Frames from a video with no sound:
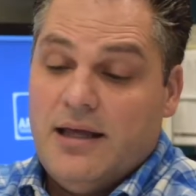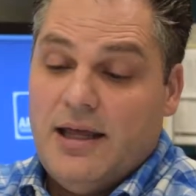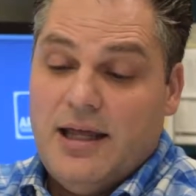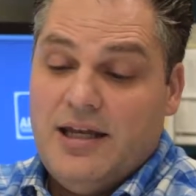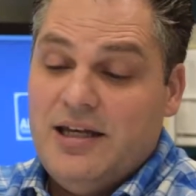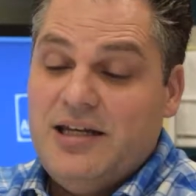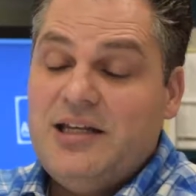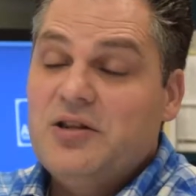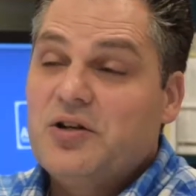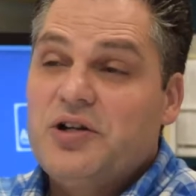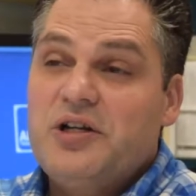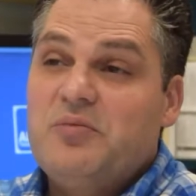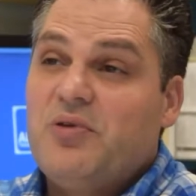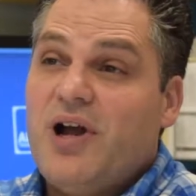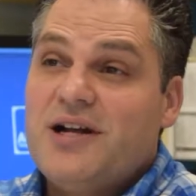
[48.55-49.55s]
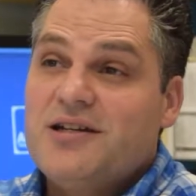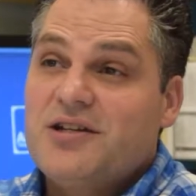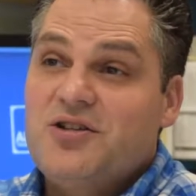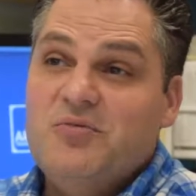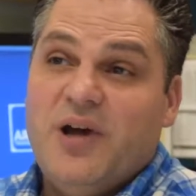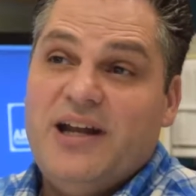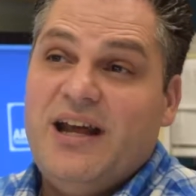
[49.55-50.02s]
in an e-learning project,
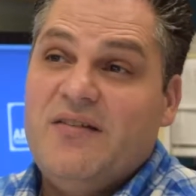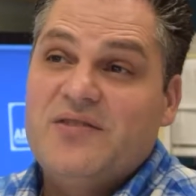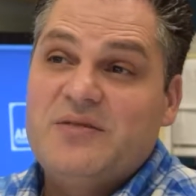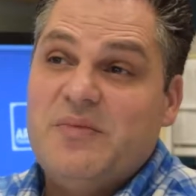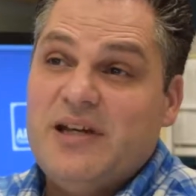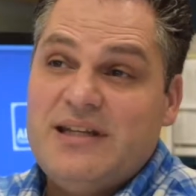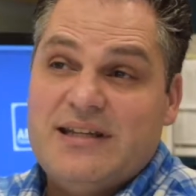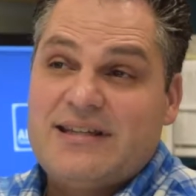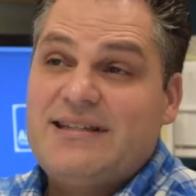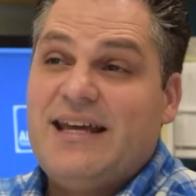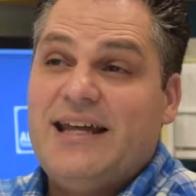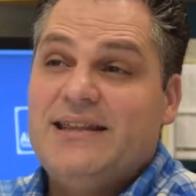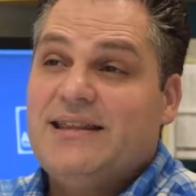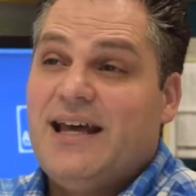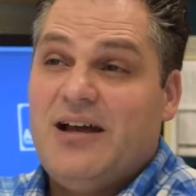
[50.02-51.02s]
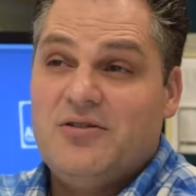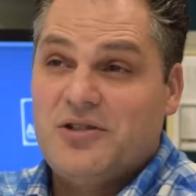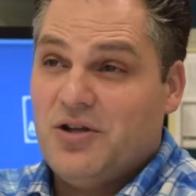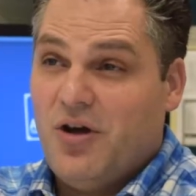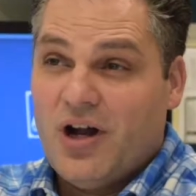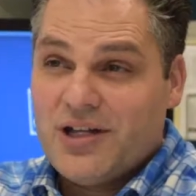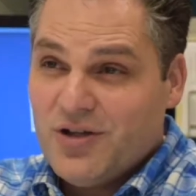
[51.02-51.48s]
you might have as many as
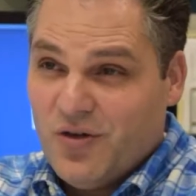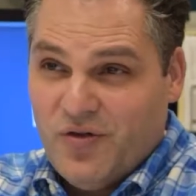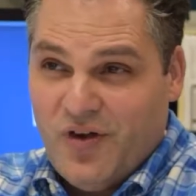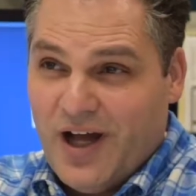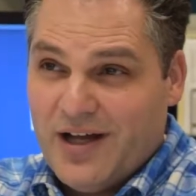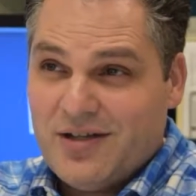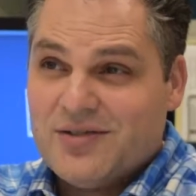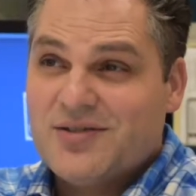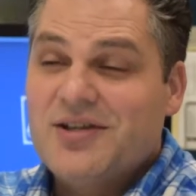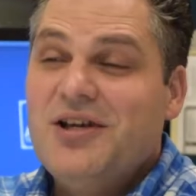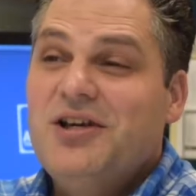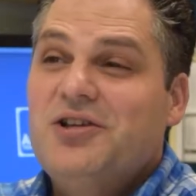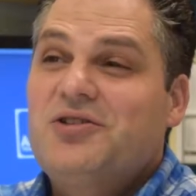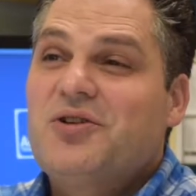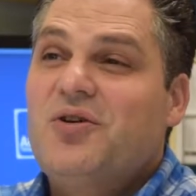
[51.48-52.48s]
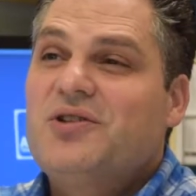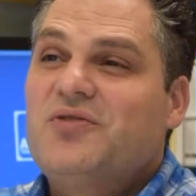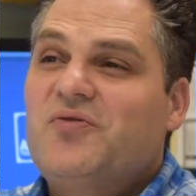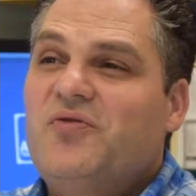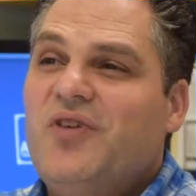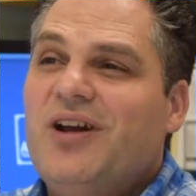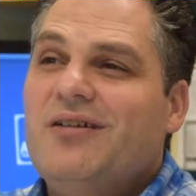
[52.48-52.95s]
10,000 audio files. So
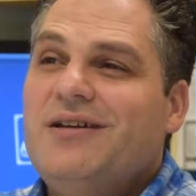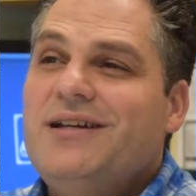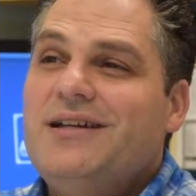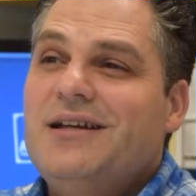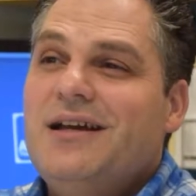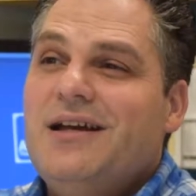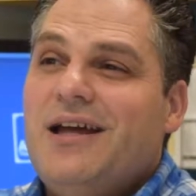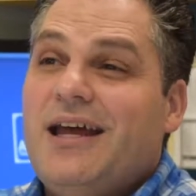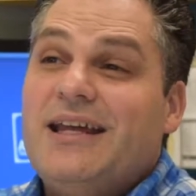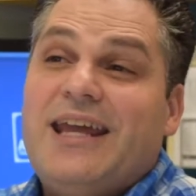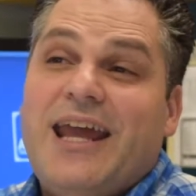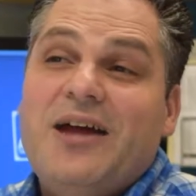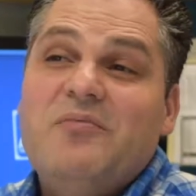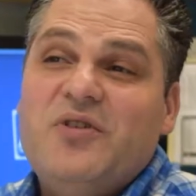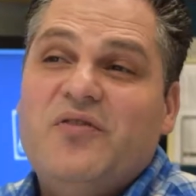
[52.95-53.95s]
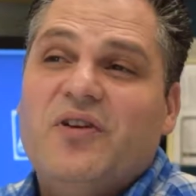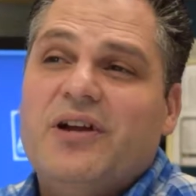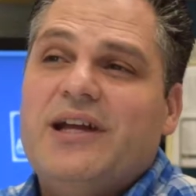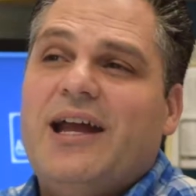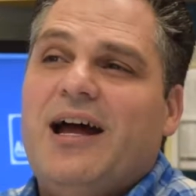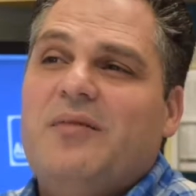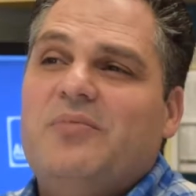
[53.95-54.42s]
it can be
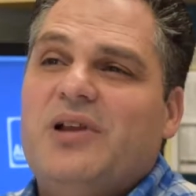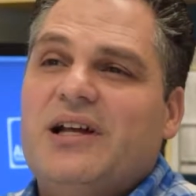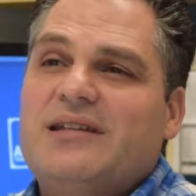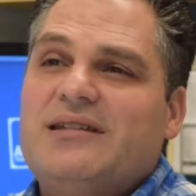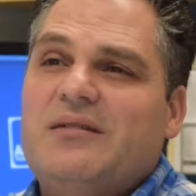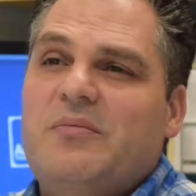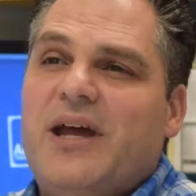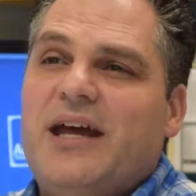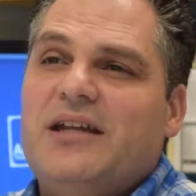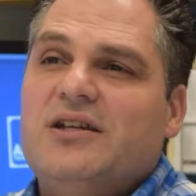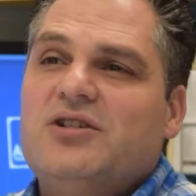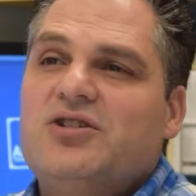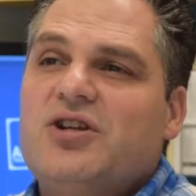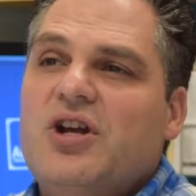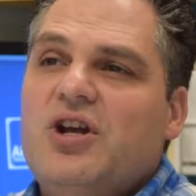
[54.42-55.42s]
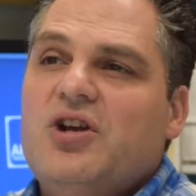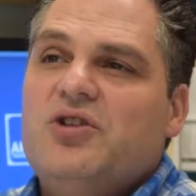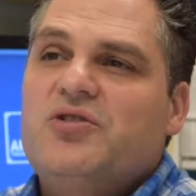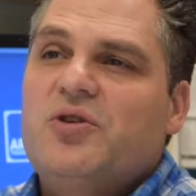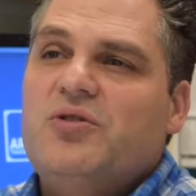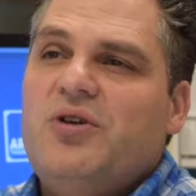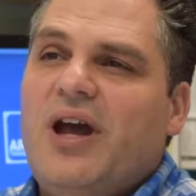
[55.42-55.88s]
very complex to manage.
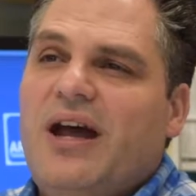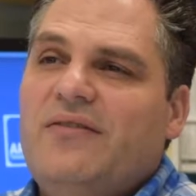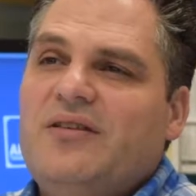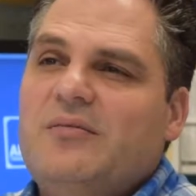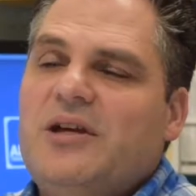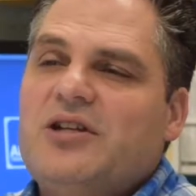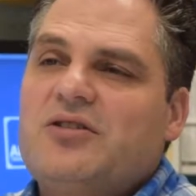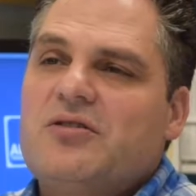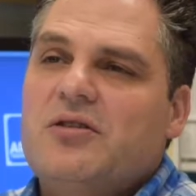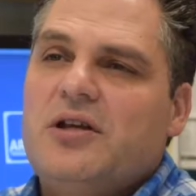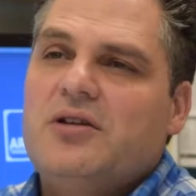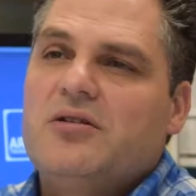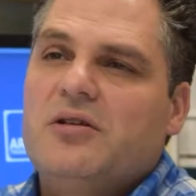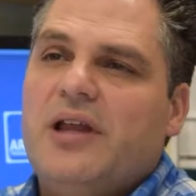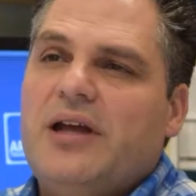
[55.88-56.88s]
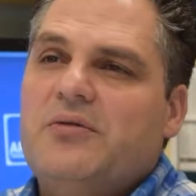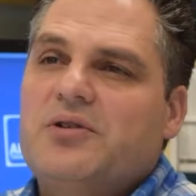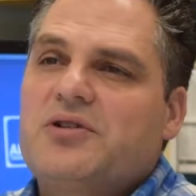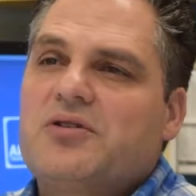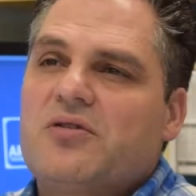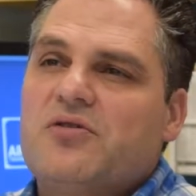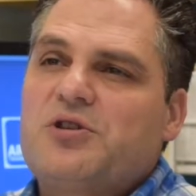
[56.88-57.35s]
So you have to make sure that your language
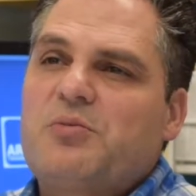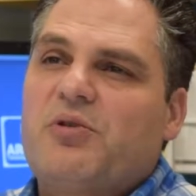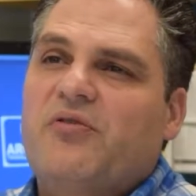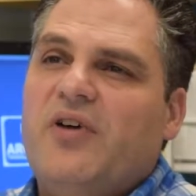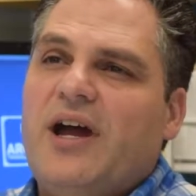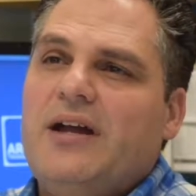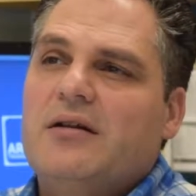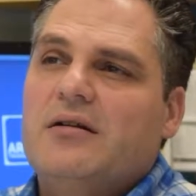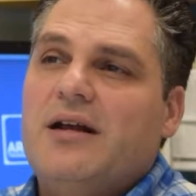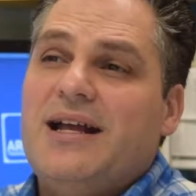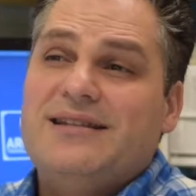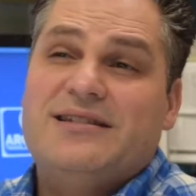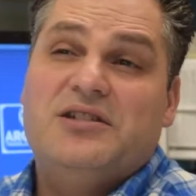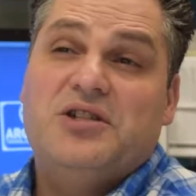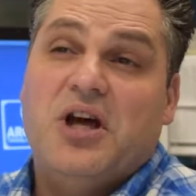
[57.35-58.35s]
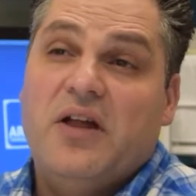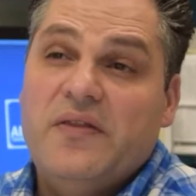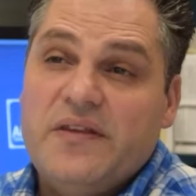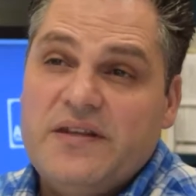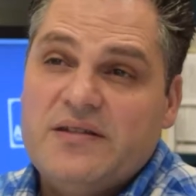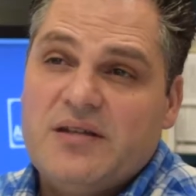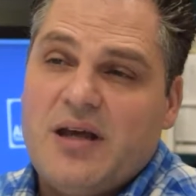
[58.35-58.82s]
service provider has done
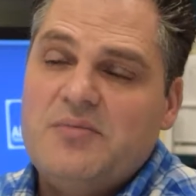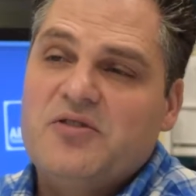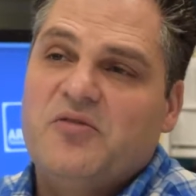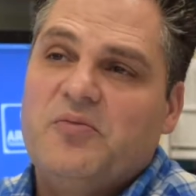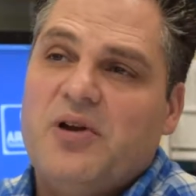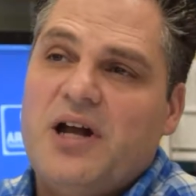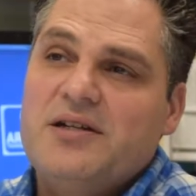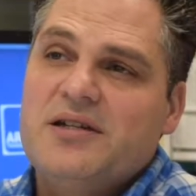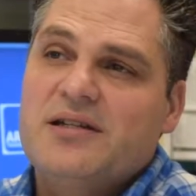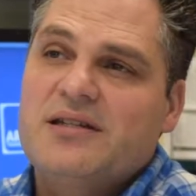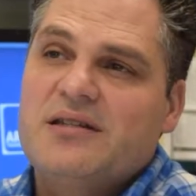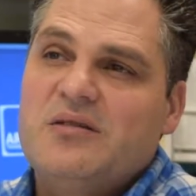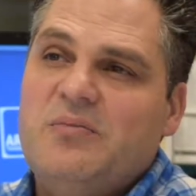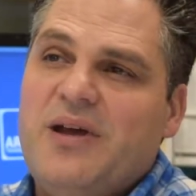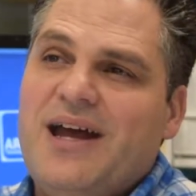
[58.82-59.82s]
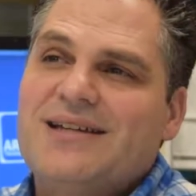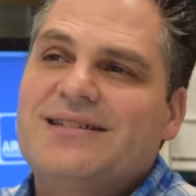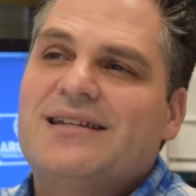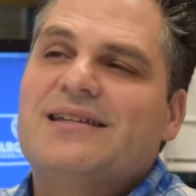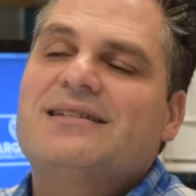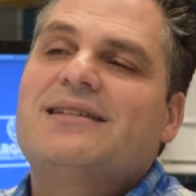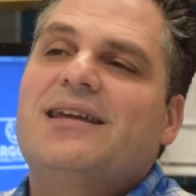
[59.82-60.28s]
these types of projects in the past and is